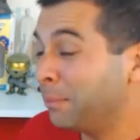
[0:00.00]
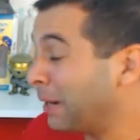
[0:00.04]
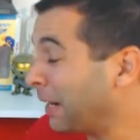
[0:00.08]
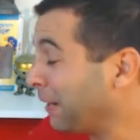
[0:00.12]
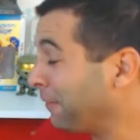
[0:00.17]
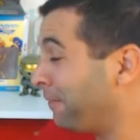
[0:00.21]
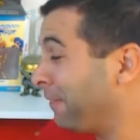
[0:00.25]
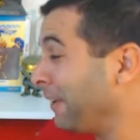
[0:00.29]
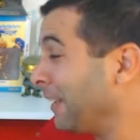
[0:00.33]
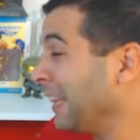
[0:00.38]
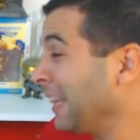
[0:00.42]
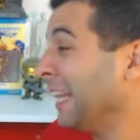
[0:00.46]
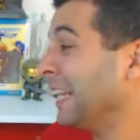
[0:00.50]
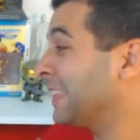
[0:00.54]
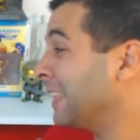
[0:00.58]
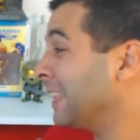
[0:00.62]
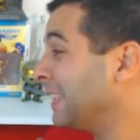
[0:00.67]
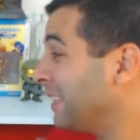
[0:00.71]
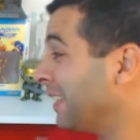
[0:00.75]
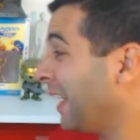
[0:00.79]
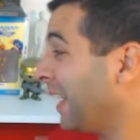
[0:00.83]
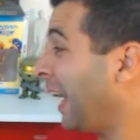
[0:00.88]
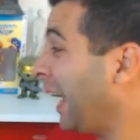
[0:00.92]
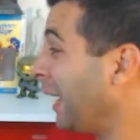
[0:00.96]
But I feel
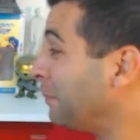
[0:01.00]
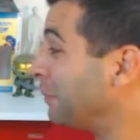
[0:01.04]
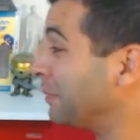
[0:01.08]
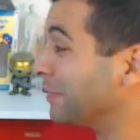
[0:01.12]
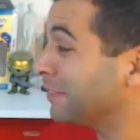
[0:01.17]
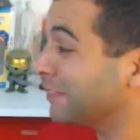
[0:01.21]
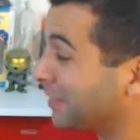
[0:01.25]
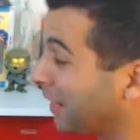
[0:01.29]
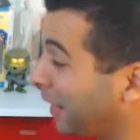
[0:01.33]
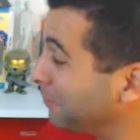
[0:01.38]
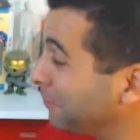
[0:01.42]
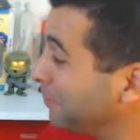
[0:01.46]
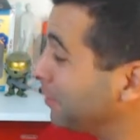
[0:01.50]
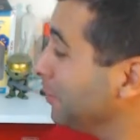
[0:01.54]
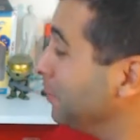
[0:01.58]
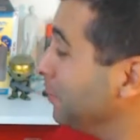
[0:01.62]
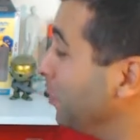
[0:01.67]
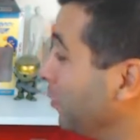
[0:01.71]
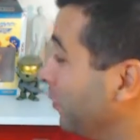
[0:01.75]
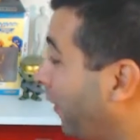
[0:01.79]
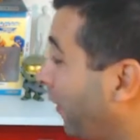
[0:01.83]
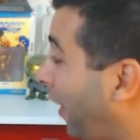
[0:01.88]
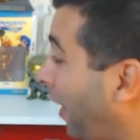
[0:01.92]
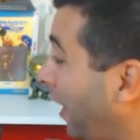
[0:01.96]
like the time has come
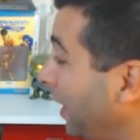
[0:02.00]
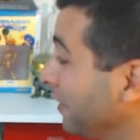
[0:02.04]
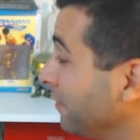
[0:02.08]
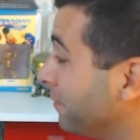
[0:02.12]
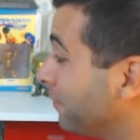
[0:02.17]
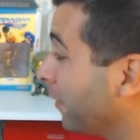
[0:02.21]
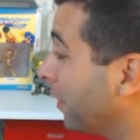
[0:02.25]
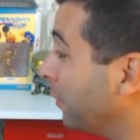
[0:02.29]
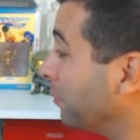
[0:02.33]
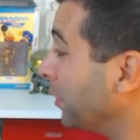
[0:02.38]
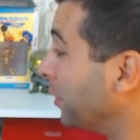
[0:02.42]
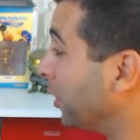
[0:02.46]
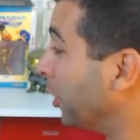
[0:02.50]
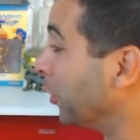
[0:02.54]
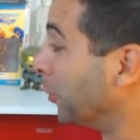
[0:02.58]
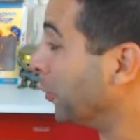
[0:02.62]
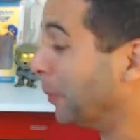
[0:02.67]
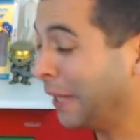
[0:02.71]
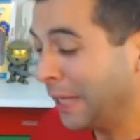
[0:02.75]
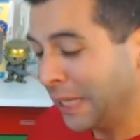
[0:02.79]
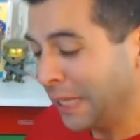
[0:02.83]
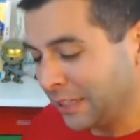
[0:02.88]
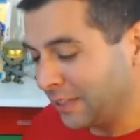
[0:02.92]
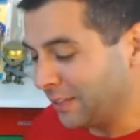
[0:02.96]
to move on from
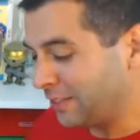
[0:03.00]
you.